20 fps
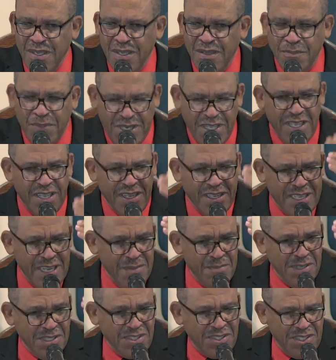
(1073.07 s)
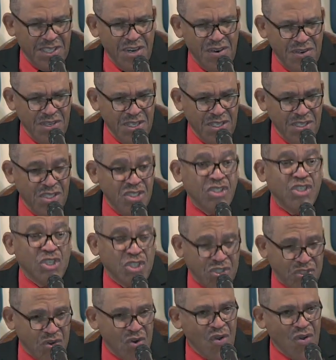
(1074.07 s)
But here come Assyria
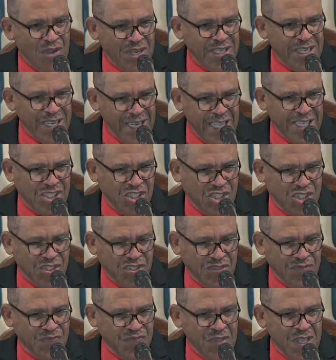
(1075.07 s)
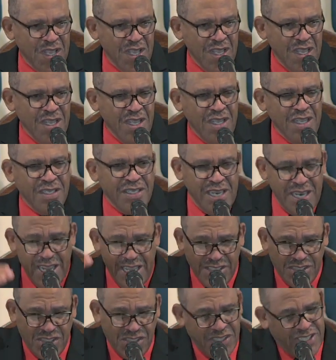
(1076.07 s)
destroying the nation the
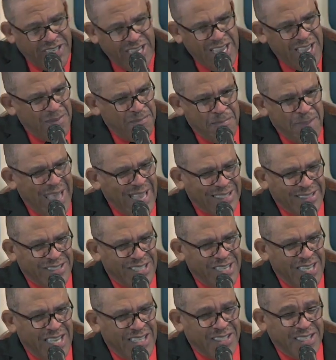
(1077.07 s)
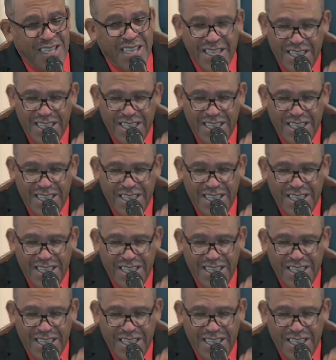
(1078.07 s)
nation came back together.